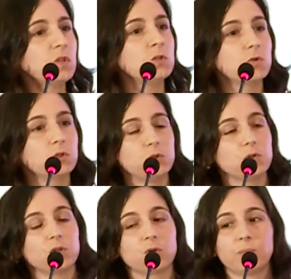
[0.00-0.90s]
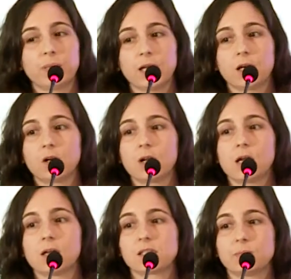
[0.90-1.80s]
so that you can compare
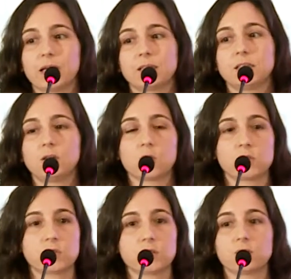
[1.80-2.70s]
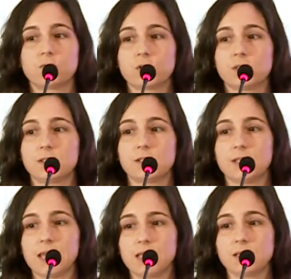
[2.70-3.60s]
expected losses versus
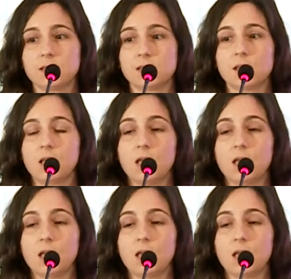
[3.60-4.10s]
the gains.